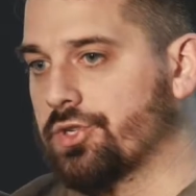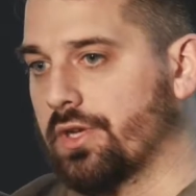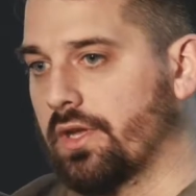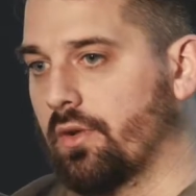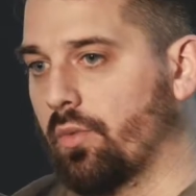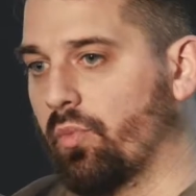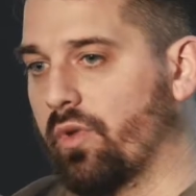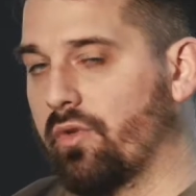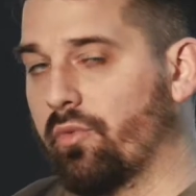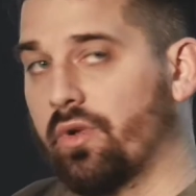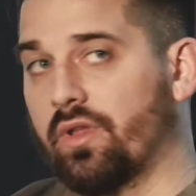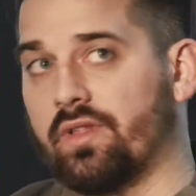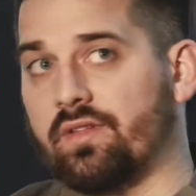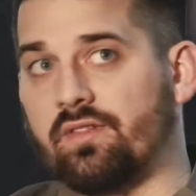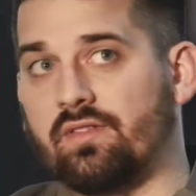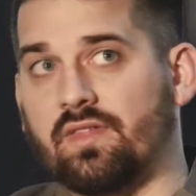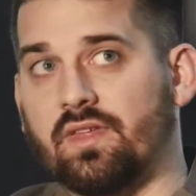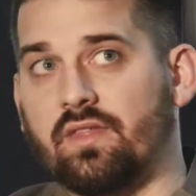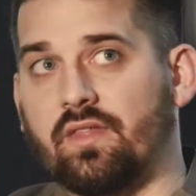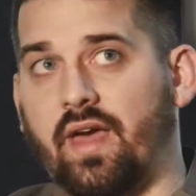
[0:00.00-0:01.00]
and we really
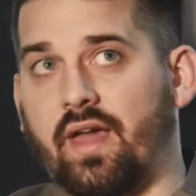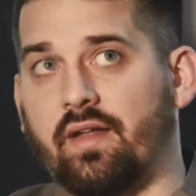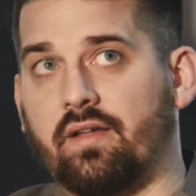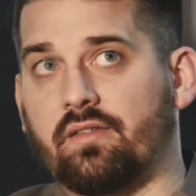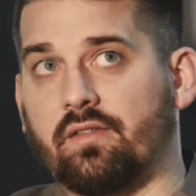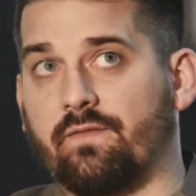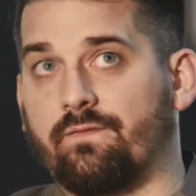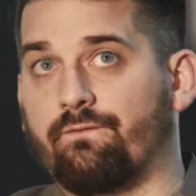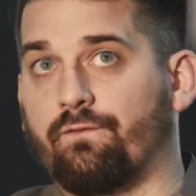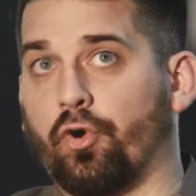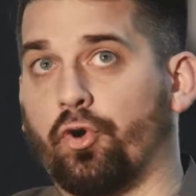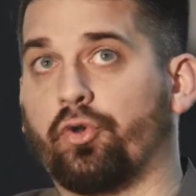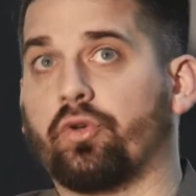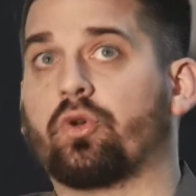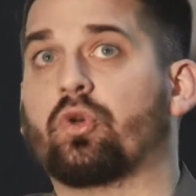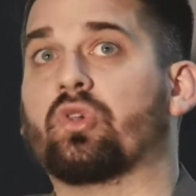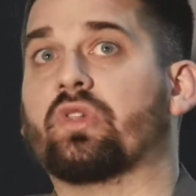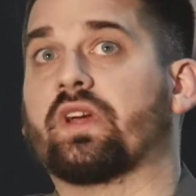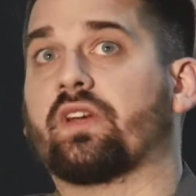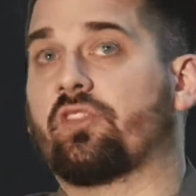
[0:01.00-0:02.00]
see that as a
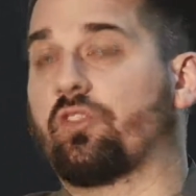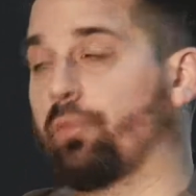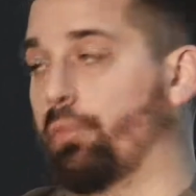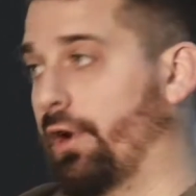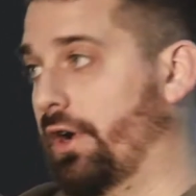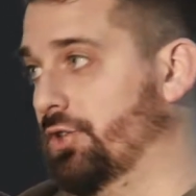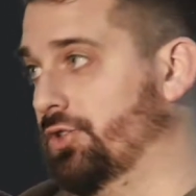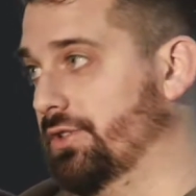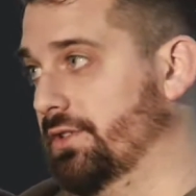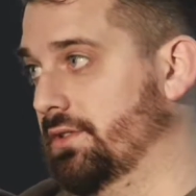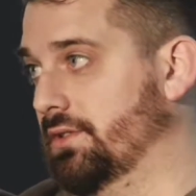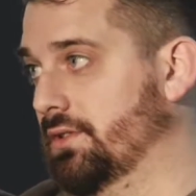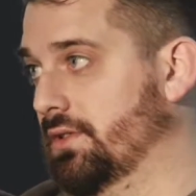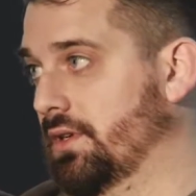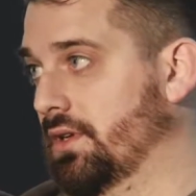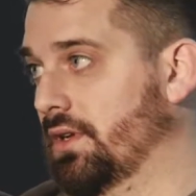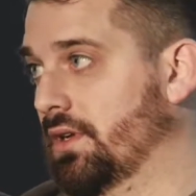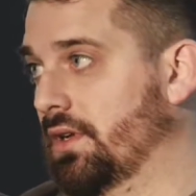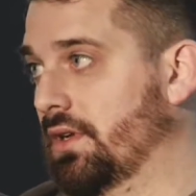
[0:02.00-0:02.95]
vertical expression.